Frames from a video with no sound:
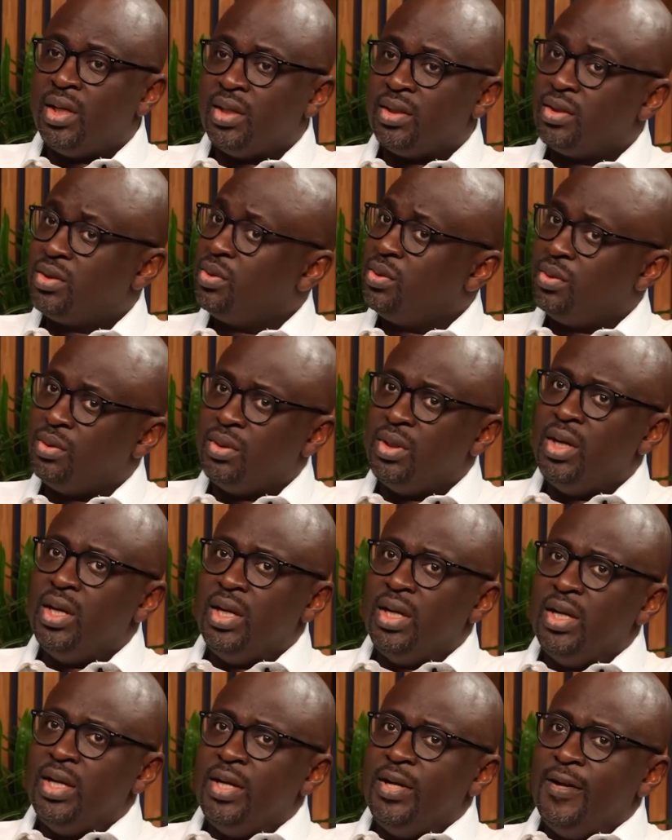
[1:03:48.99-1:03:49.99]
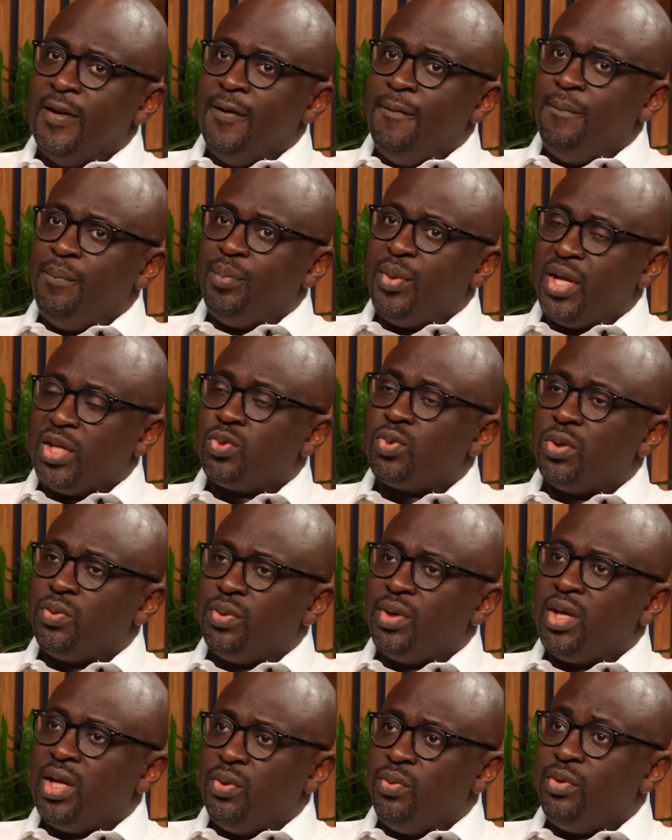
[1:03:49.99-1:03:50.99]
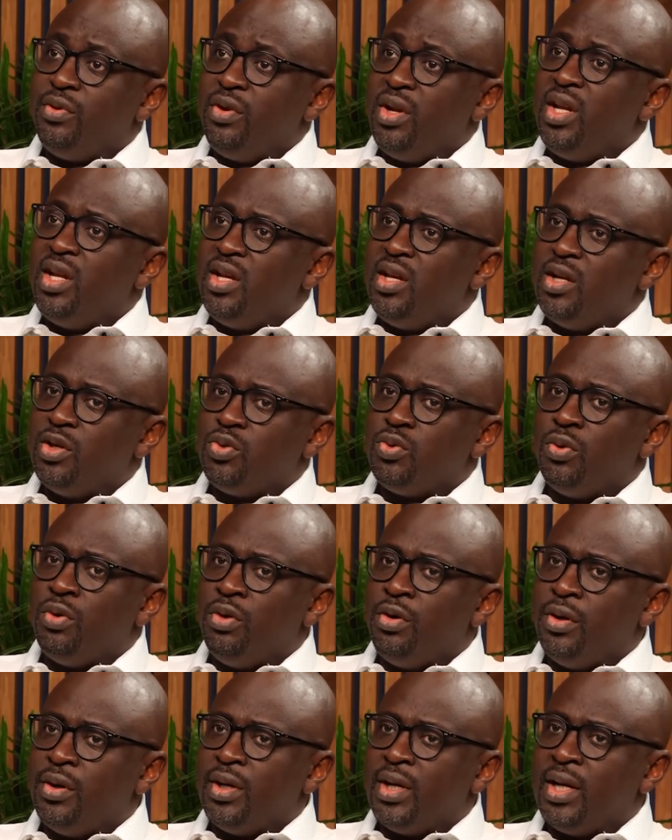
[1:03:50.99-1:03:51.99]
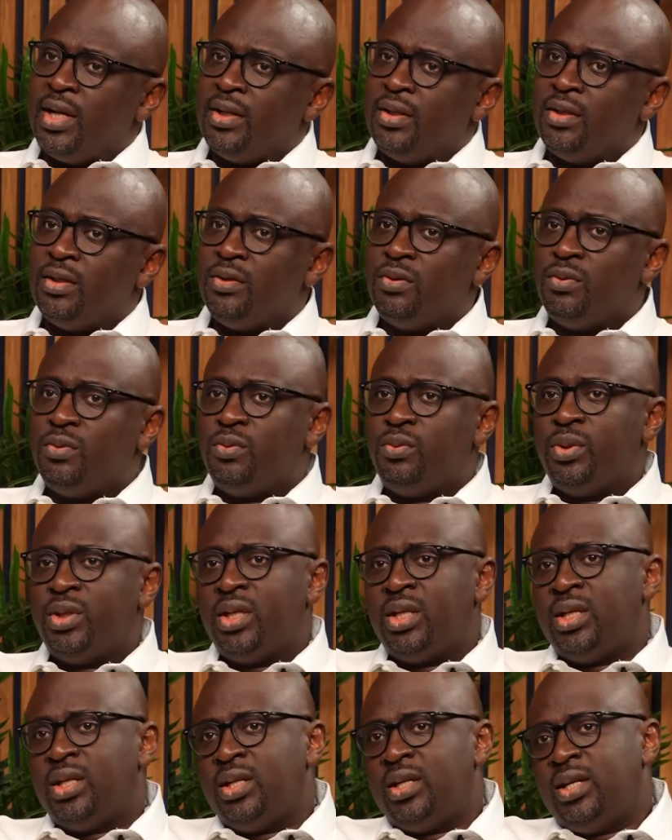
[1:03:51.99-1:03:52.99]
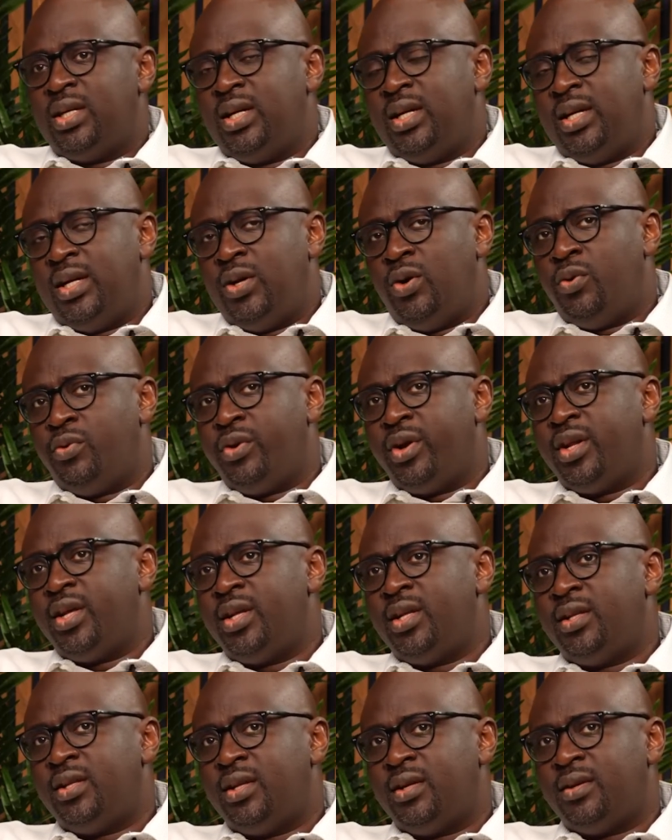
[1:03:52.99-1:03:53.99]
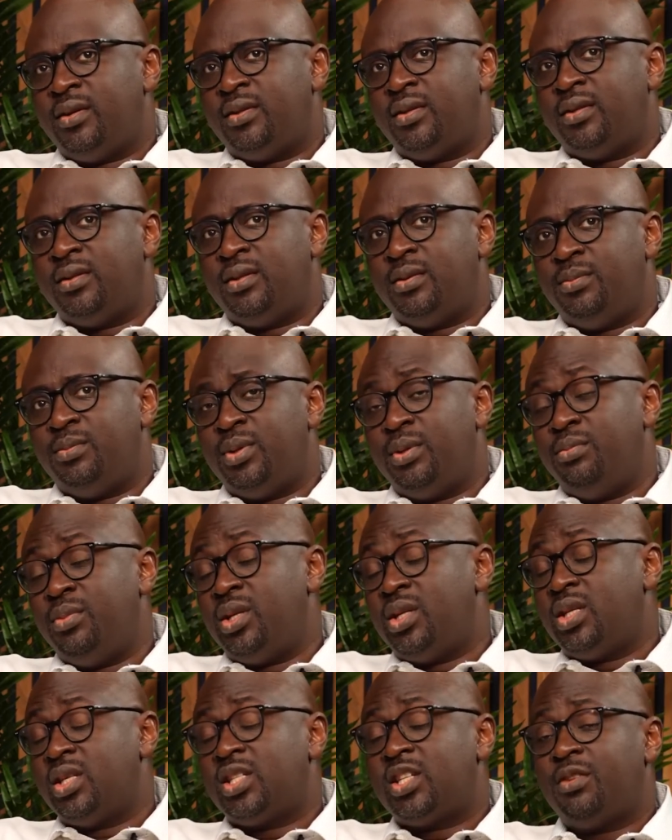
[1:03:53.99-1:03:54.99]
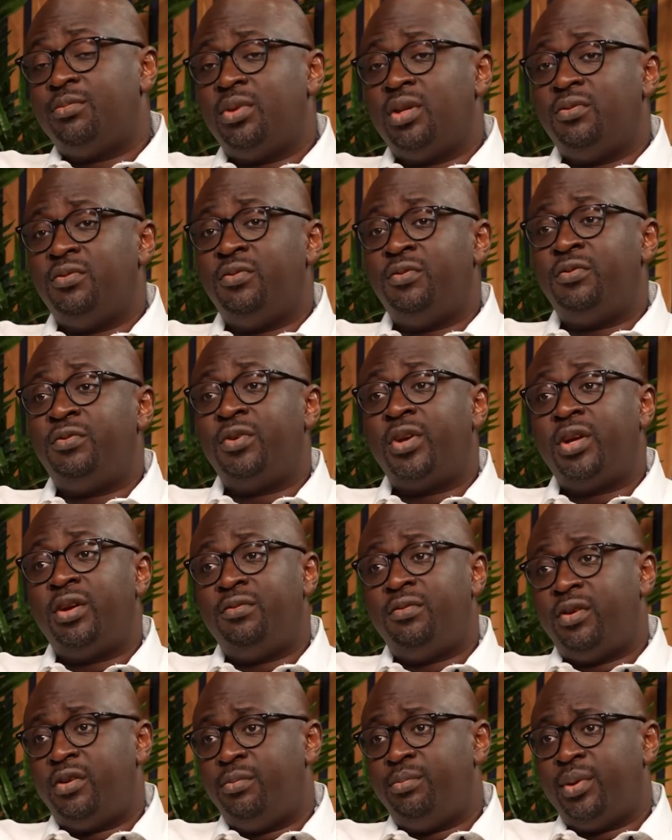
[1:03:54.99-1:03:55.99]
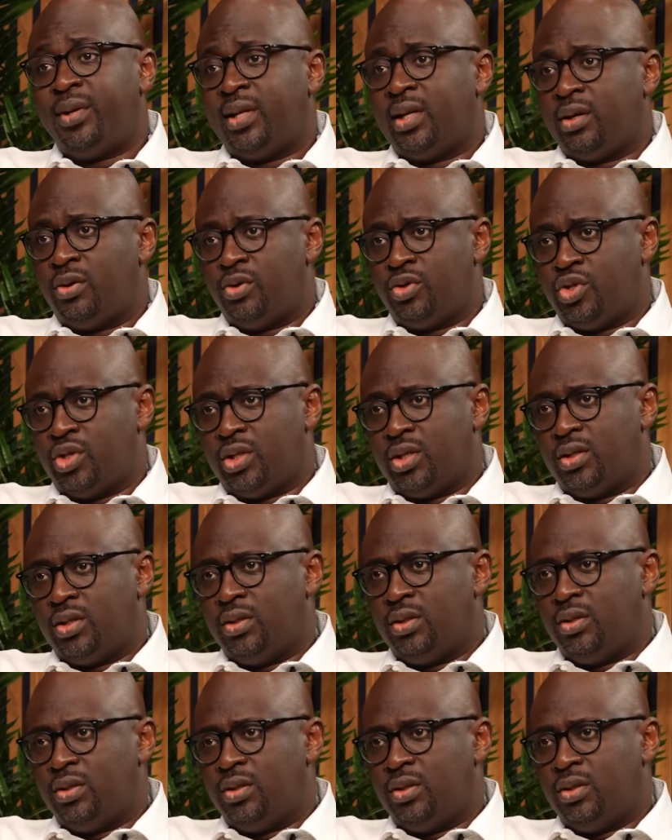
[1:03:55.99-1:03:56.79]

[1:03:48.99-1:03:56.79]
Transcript: So that's what we're here. We're really here to learn, and we already the meetings have been very, very pedagogic.